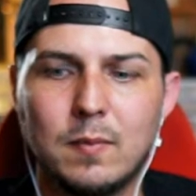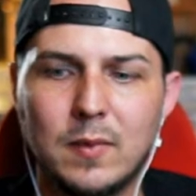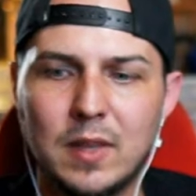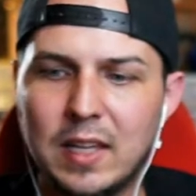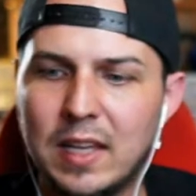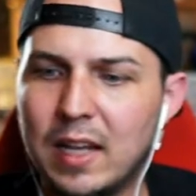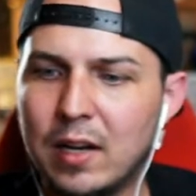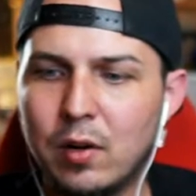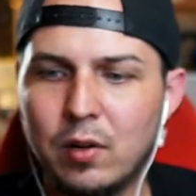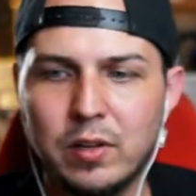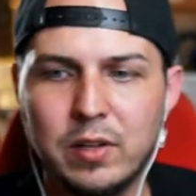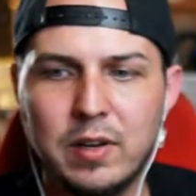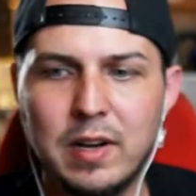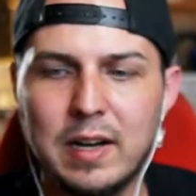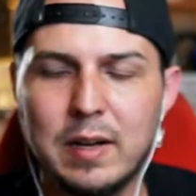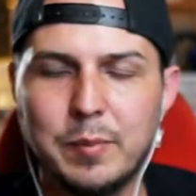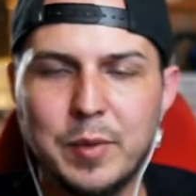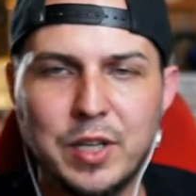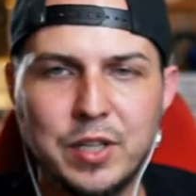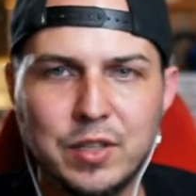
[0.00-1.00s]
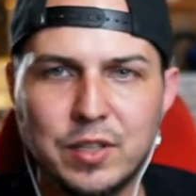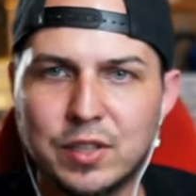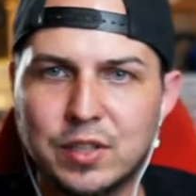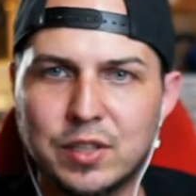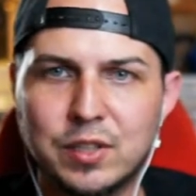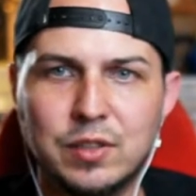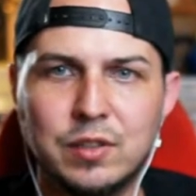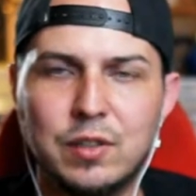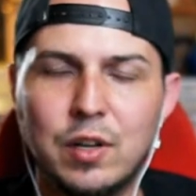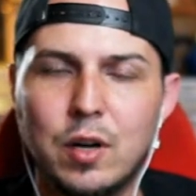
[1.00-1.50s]
get all your animations
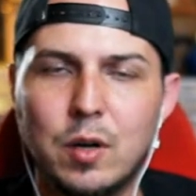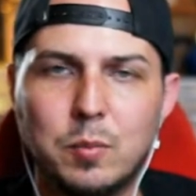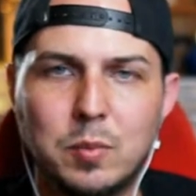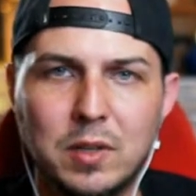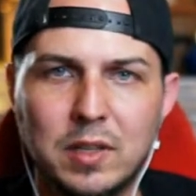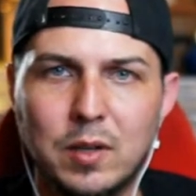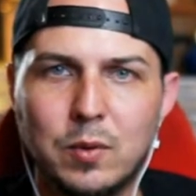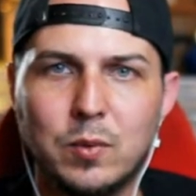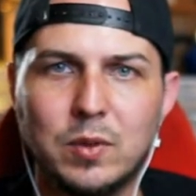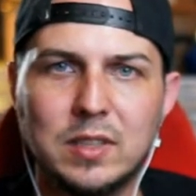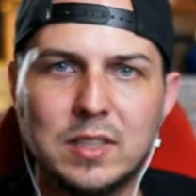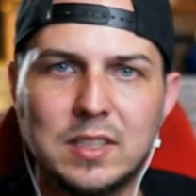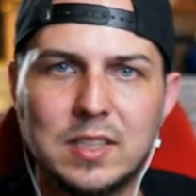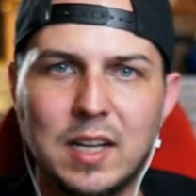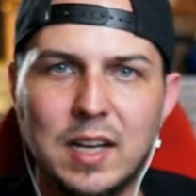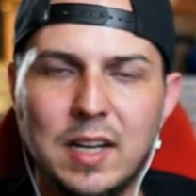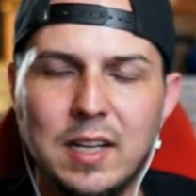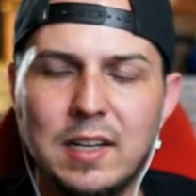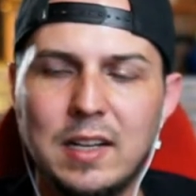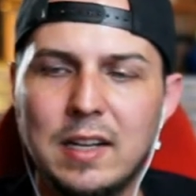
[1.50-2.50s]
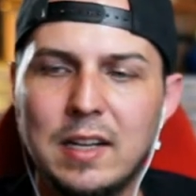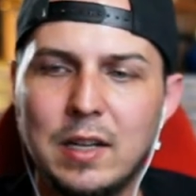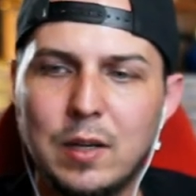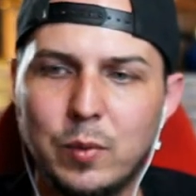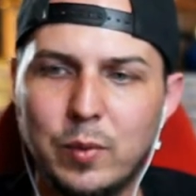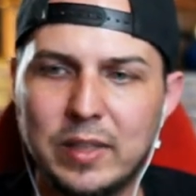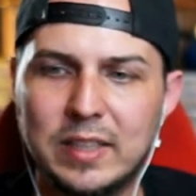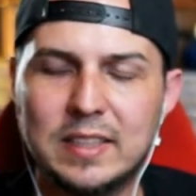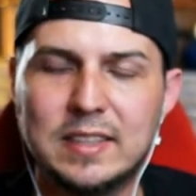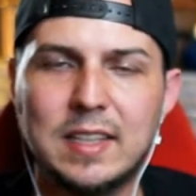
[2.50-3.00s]
dope on that one side.
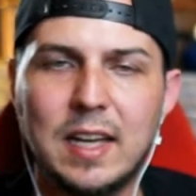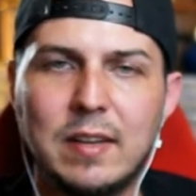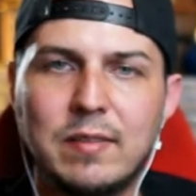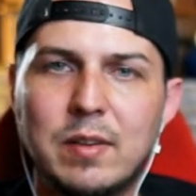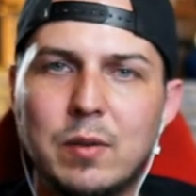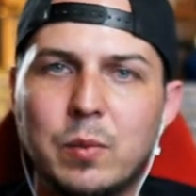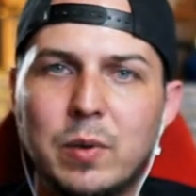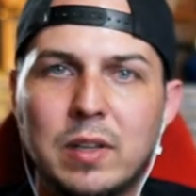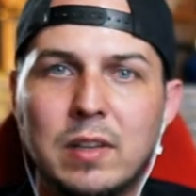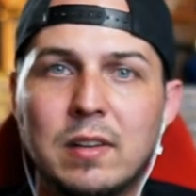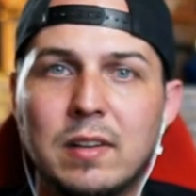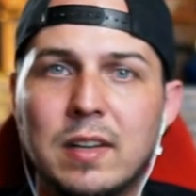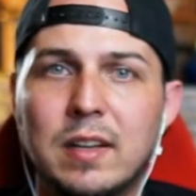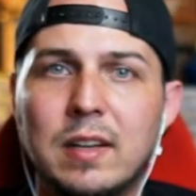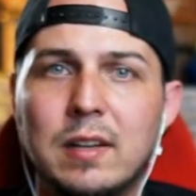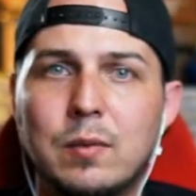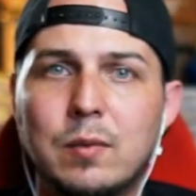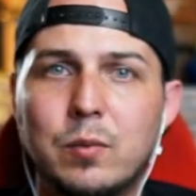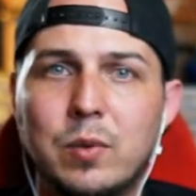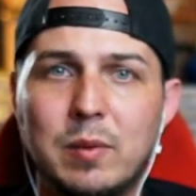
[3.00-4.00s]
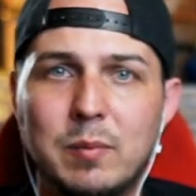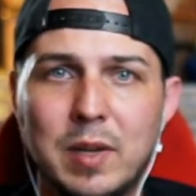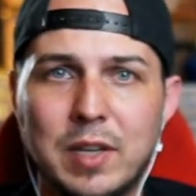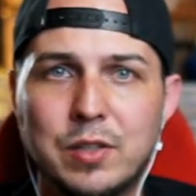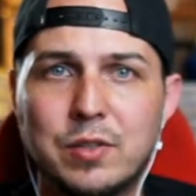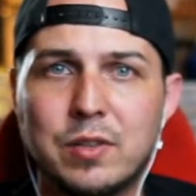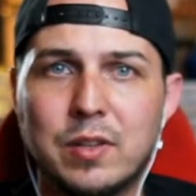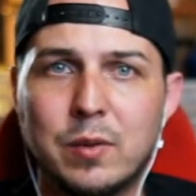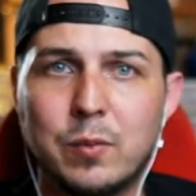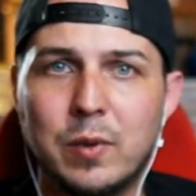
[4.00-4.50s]
We'd save it, we'd look at it, we'd make
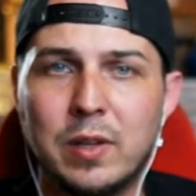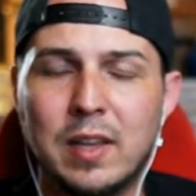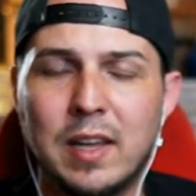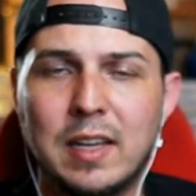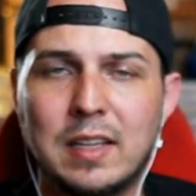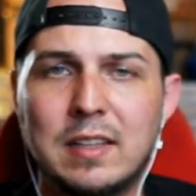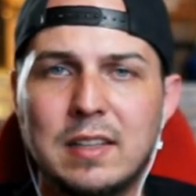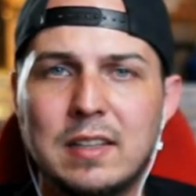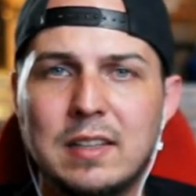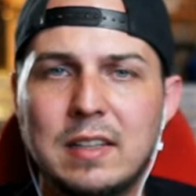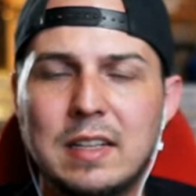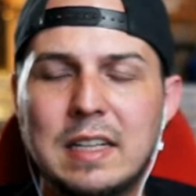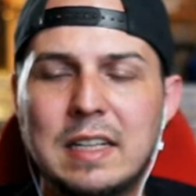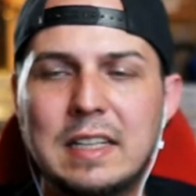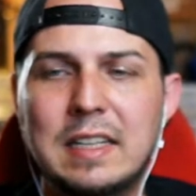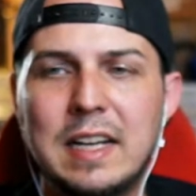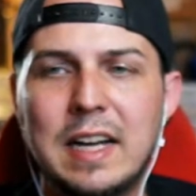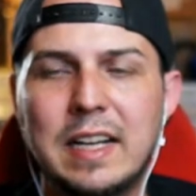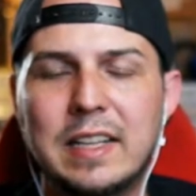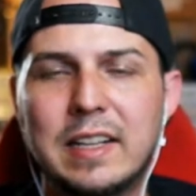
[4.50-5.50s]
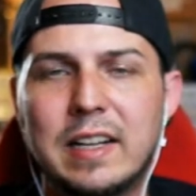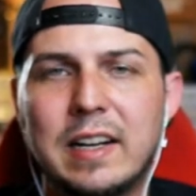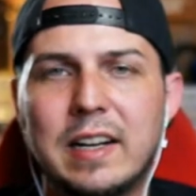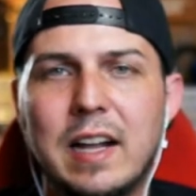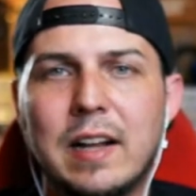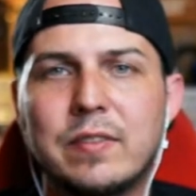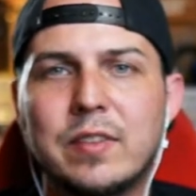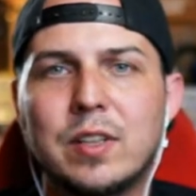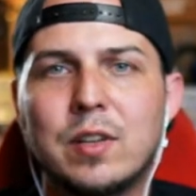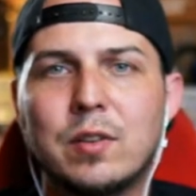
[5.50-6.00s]
sure that we liked it, and then I'd
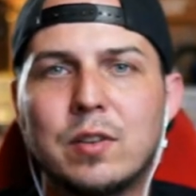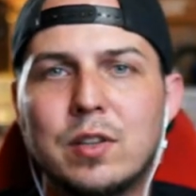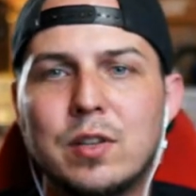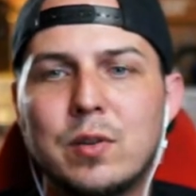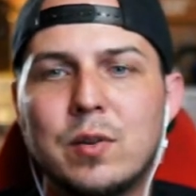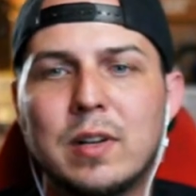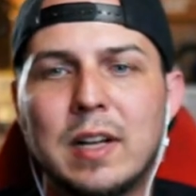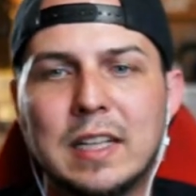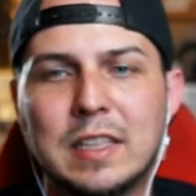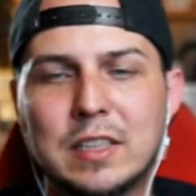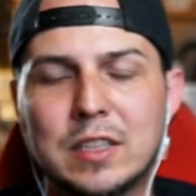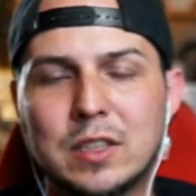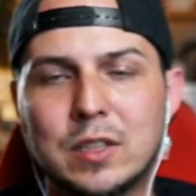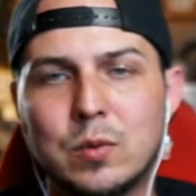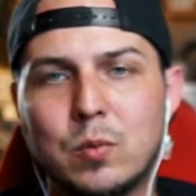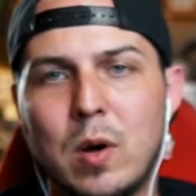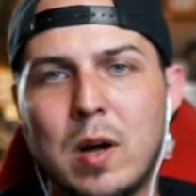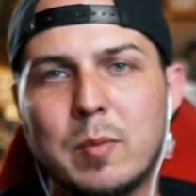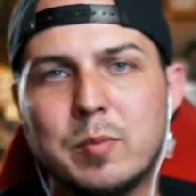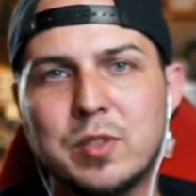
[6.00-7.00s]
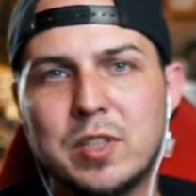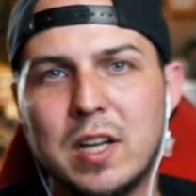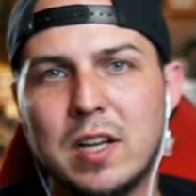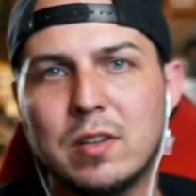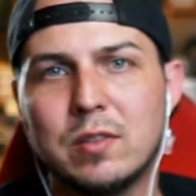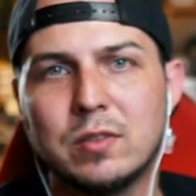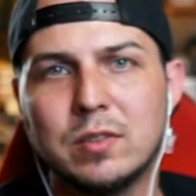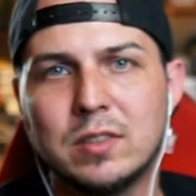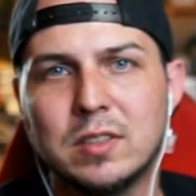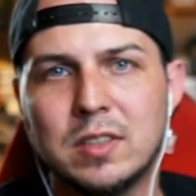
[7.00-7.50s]
have to go through and I'd swap
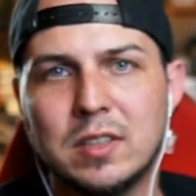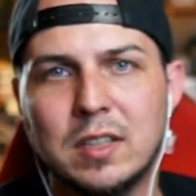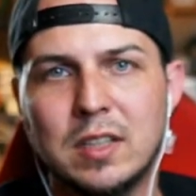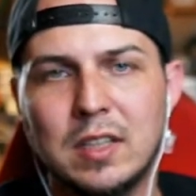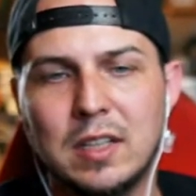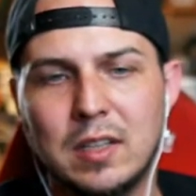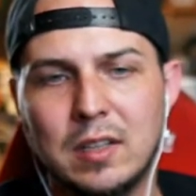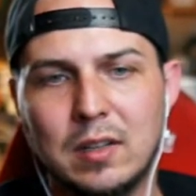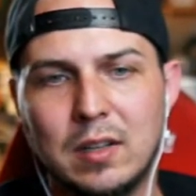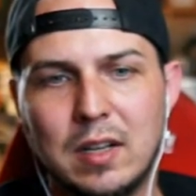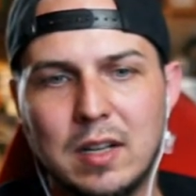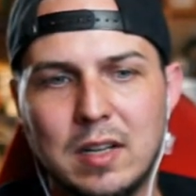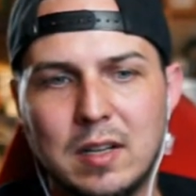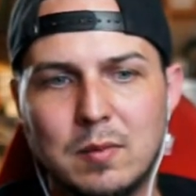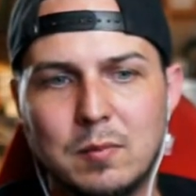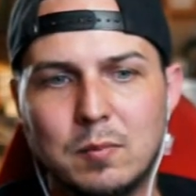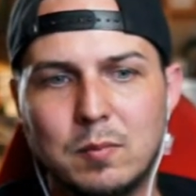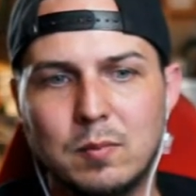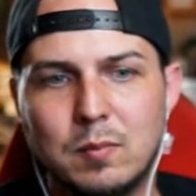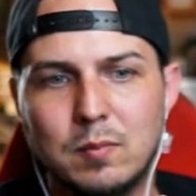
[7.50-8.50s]
channels, 1